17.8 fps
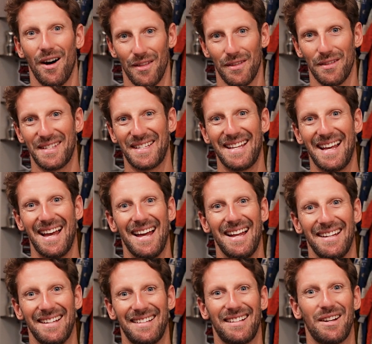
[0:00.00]
on the
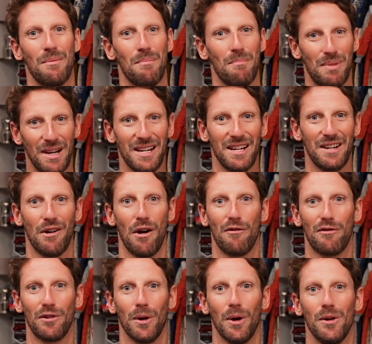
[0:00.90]
sand, completely
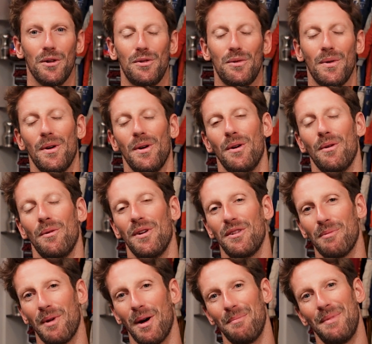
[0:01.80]
off-road through
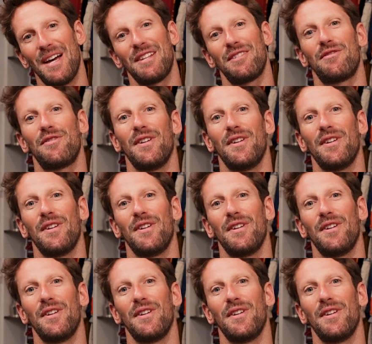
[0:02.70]
with my best